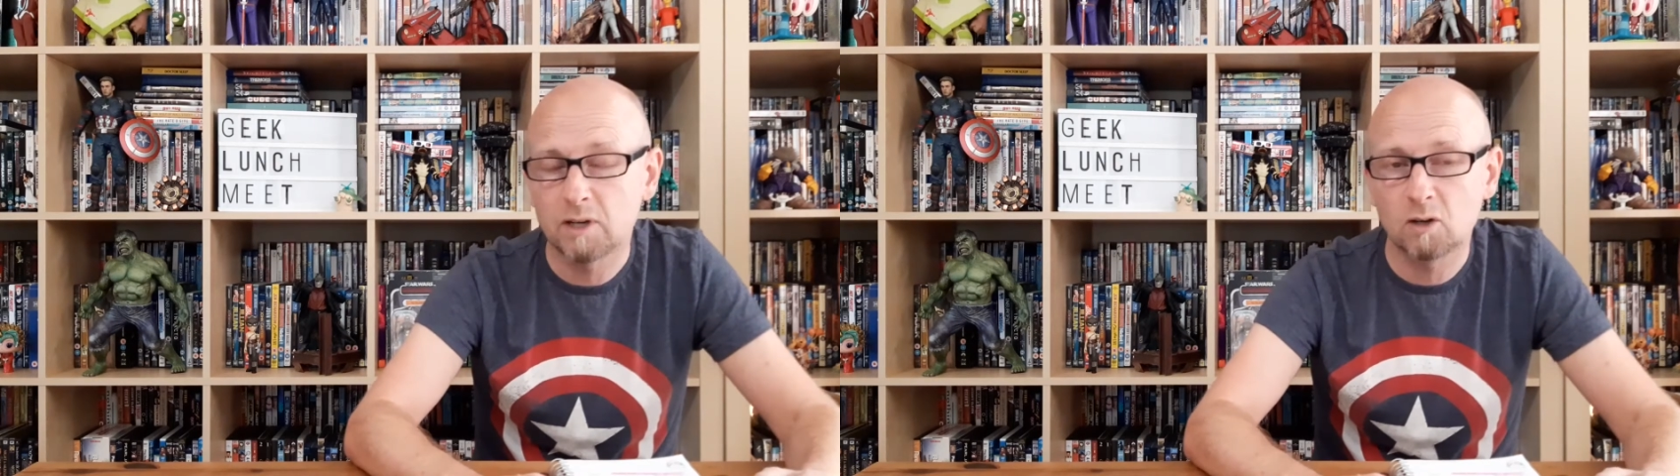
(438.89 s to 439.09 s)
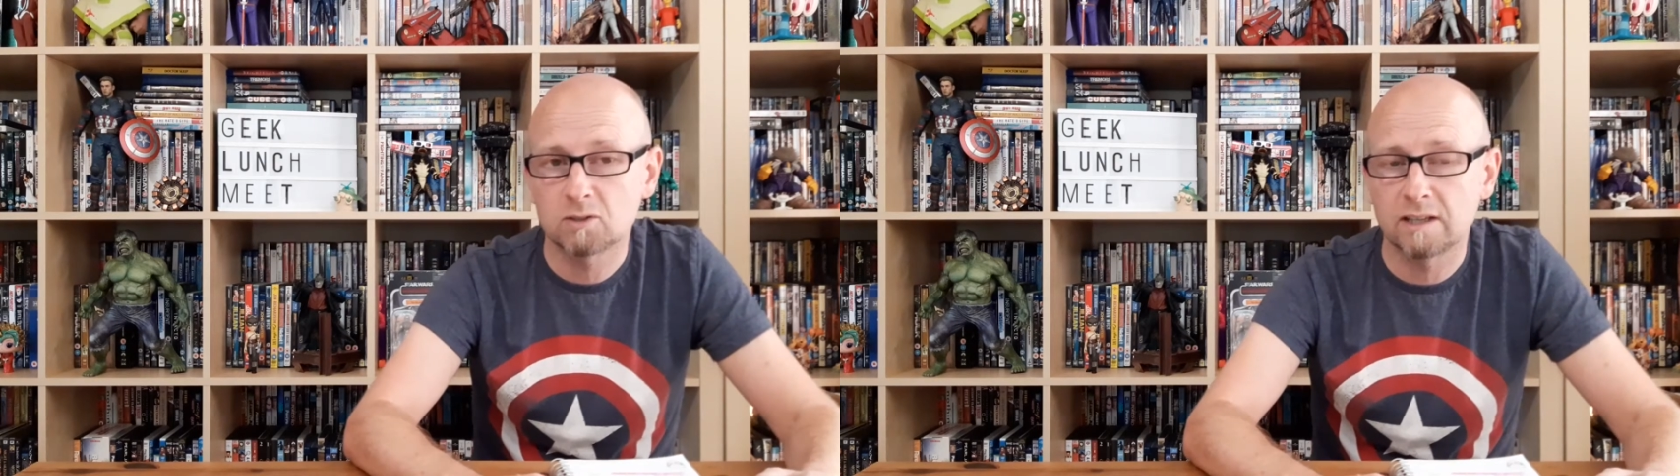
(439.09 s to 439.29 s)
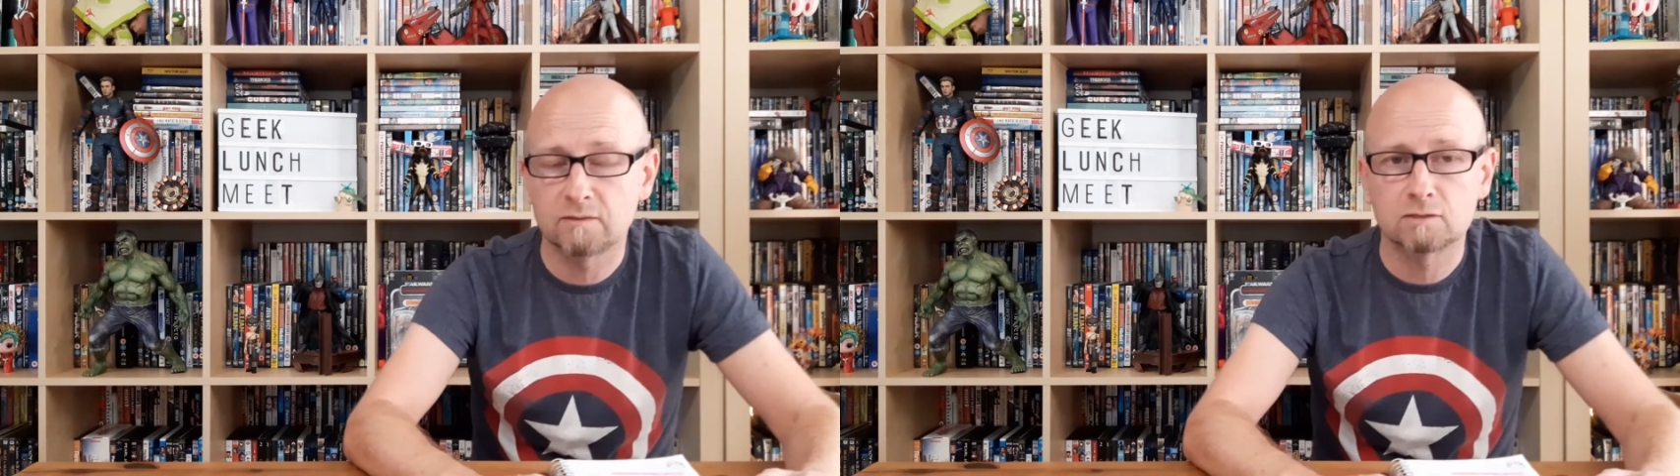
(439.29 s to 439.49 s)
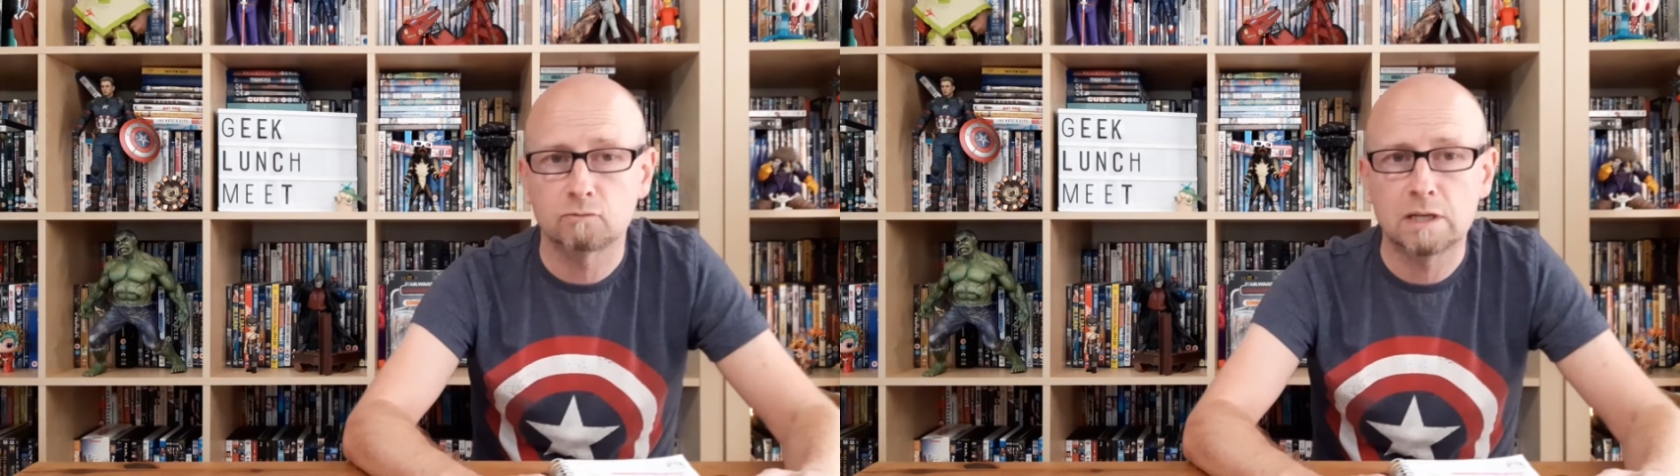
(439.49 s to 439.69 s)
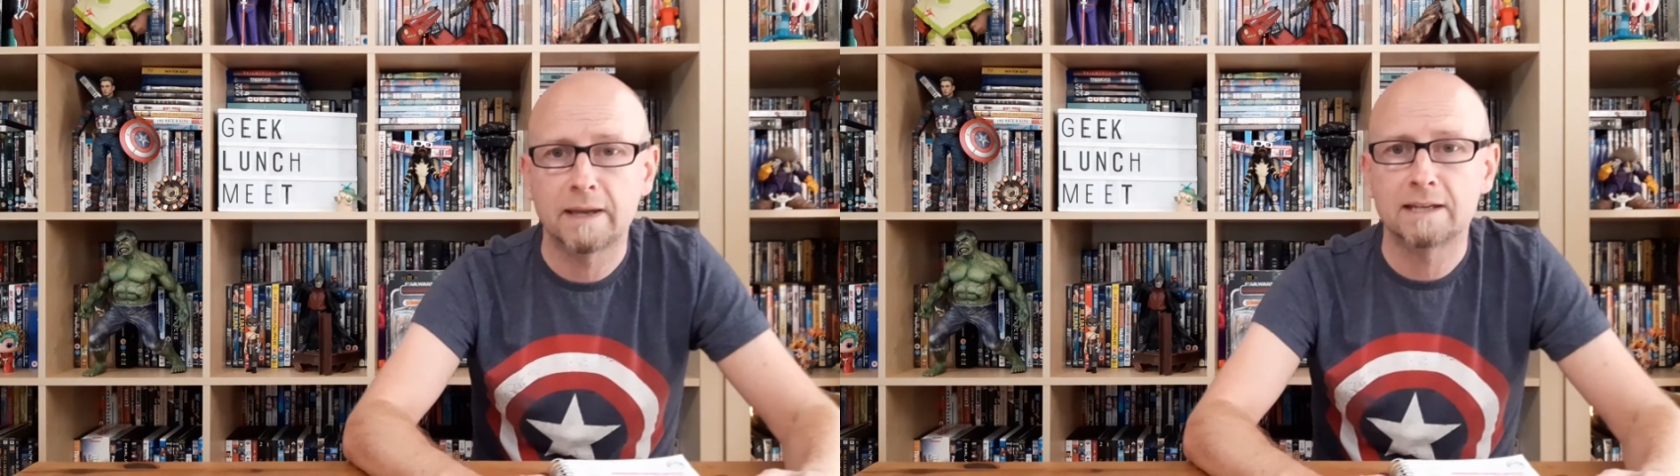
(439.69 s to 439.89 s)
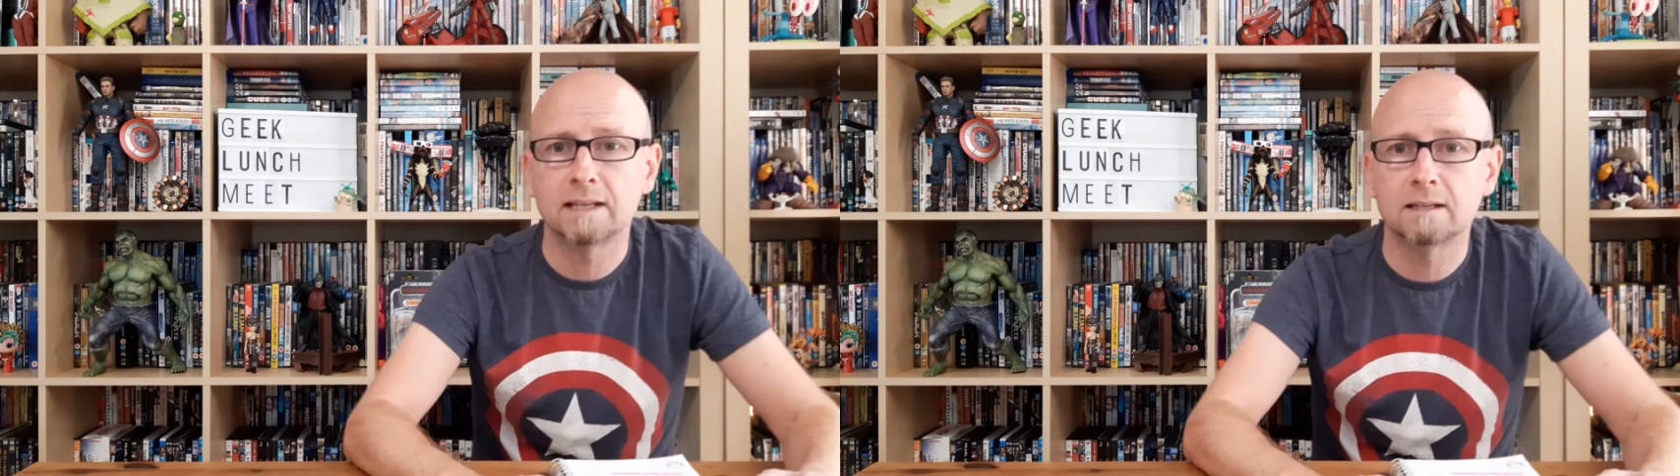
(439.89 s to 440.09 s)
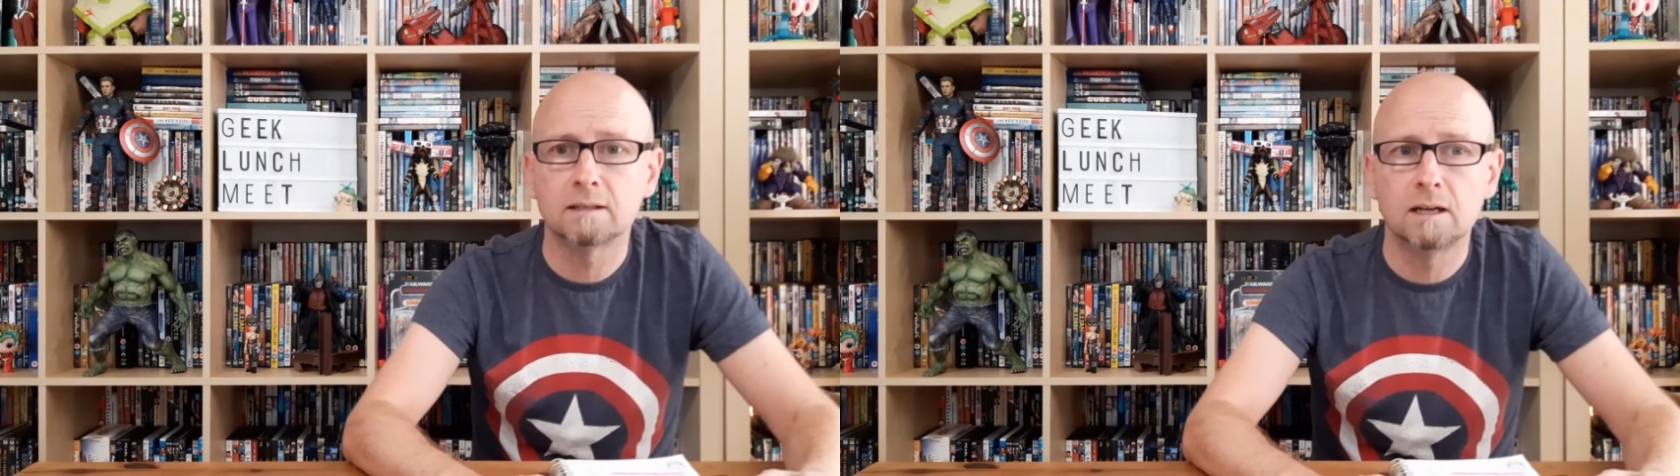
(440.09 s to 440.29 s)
It looks like they've just remade it,